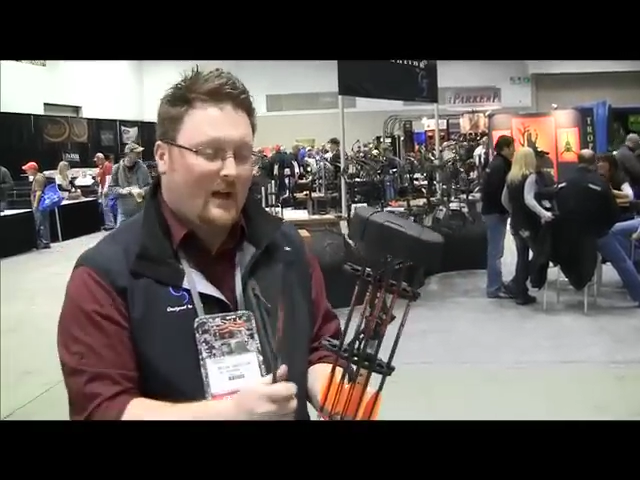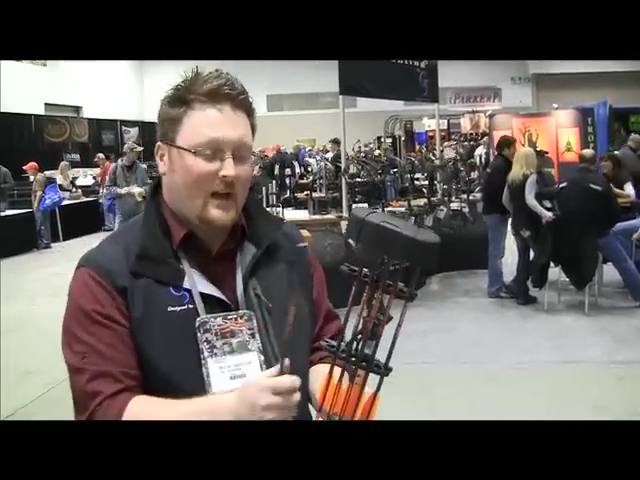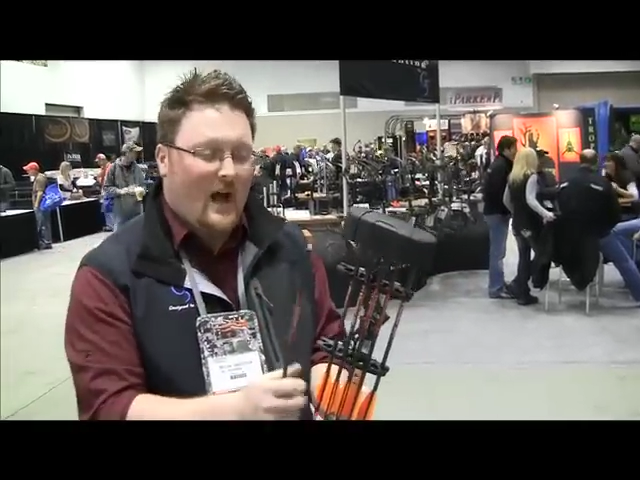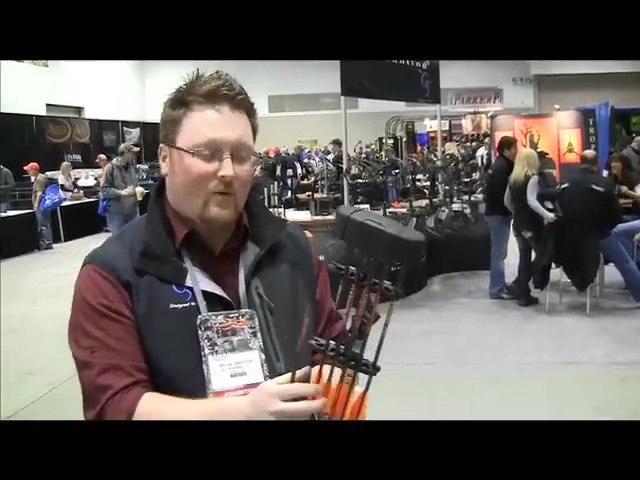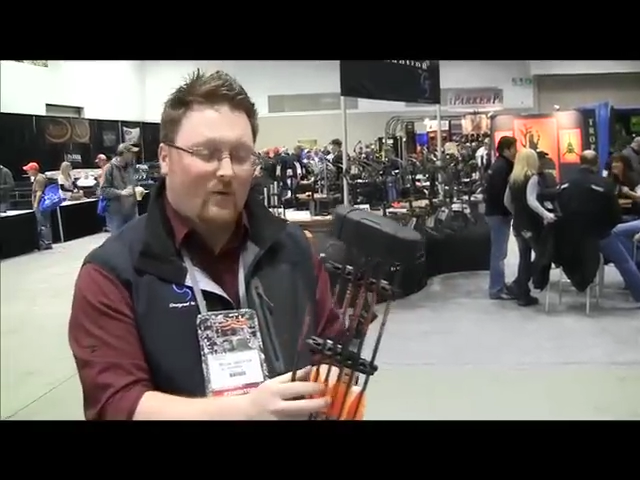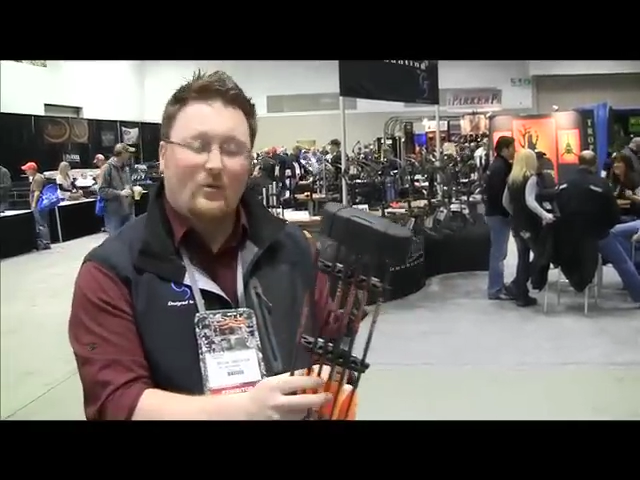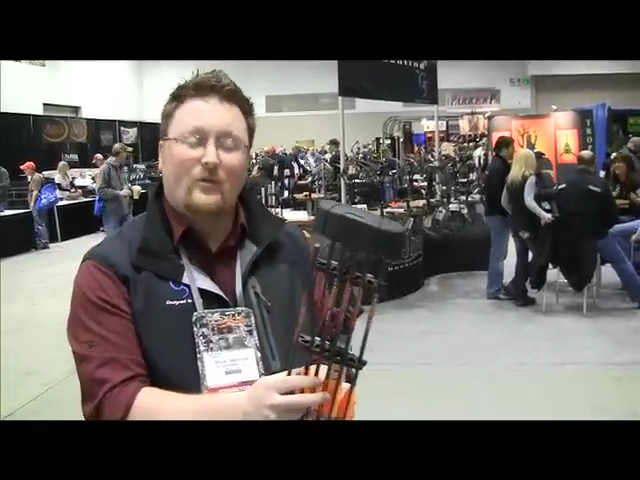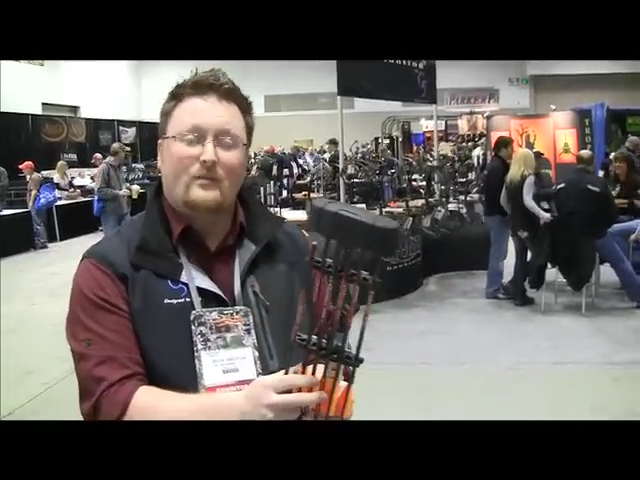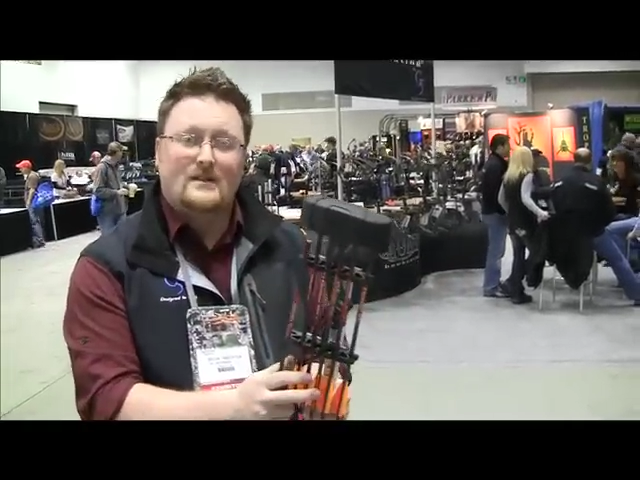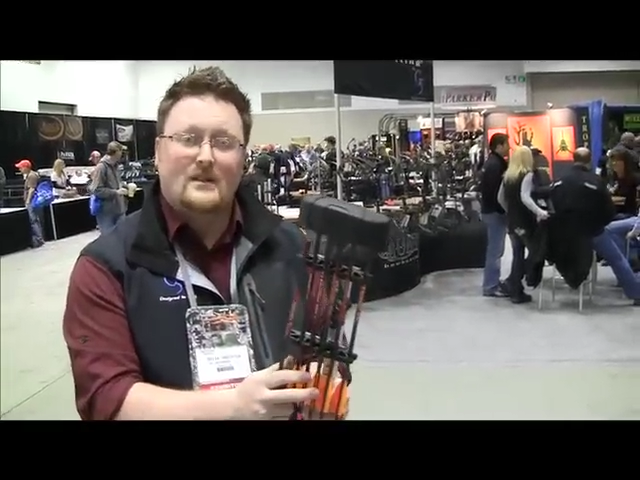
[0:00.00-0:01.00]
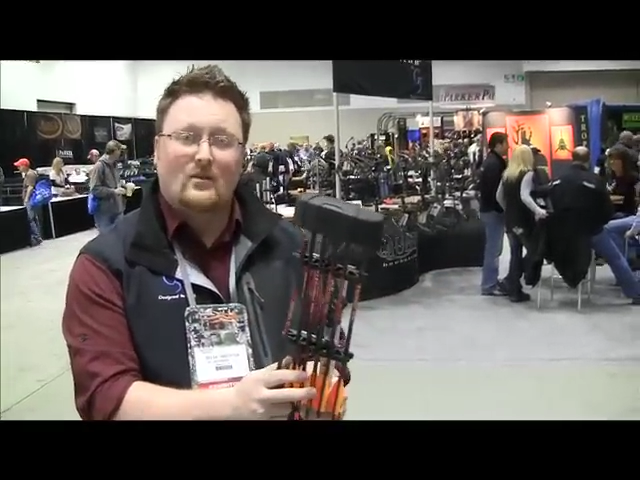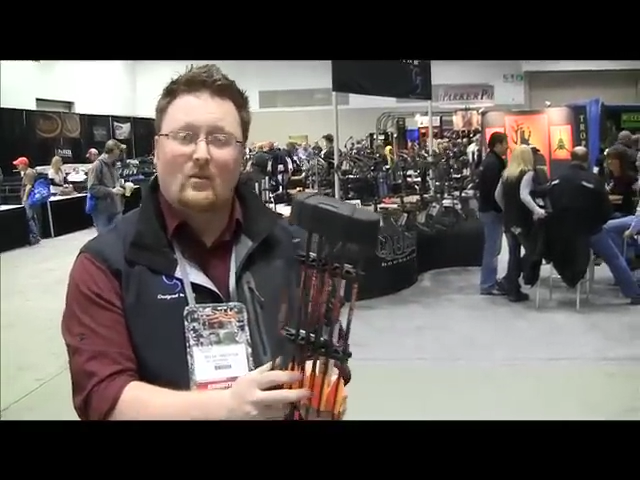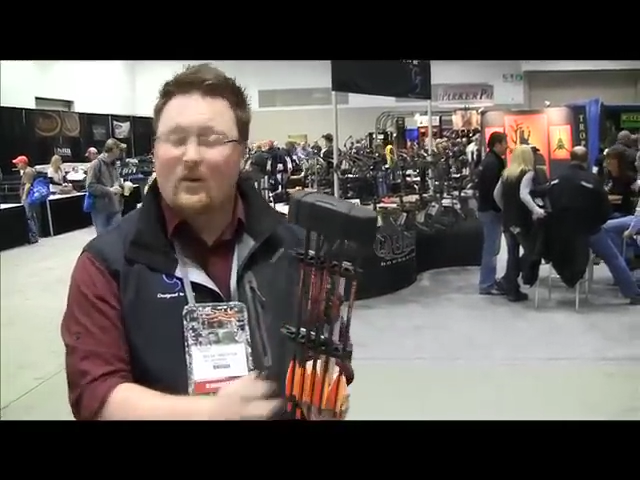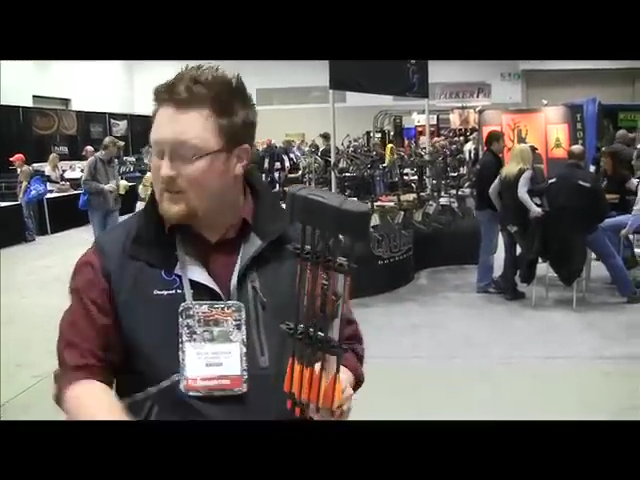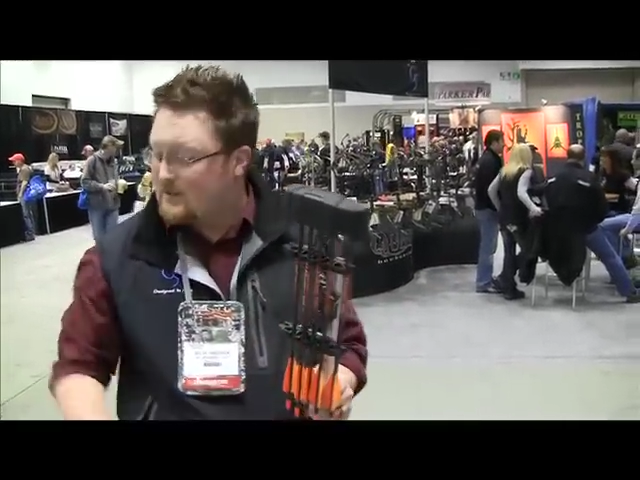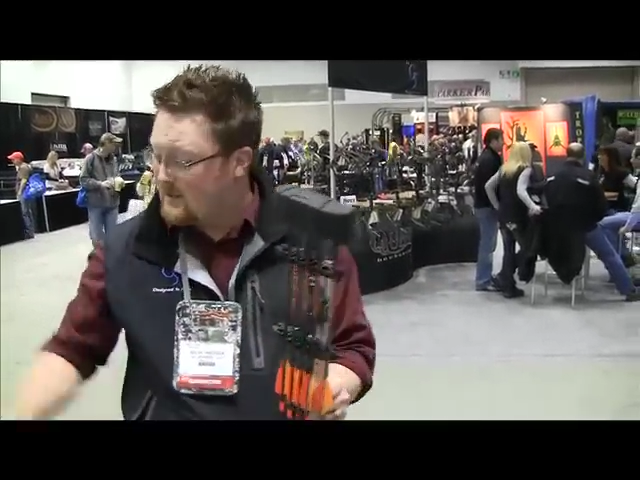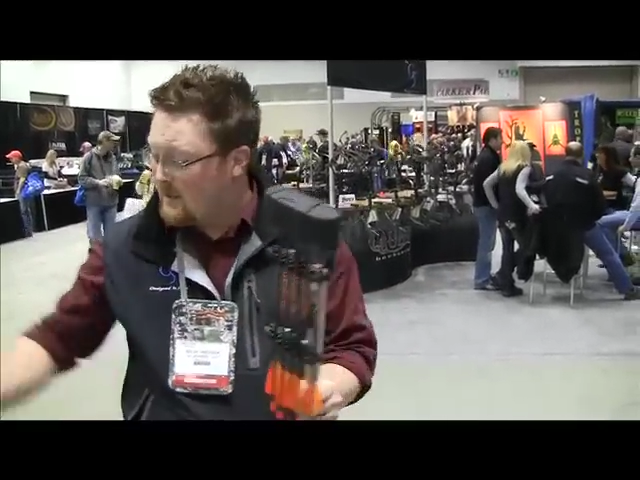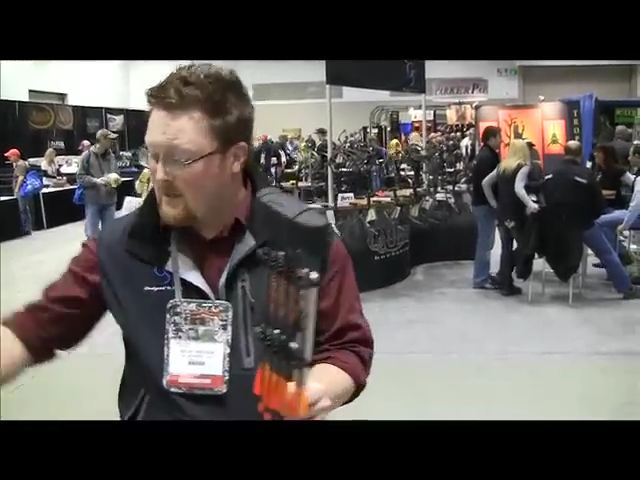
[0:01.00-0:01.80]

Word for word: any awkward movements in the woods.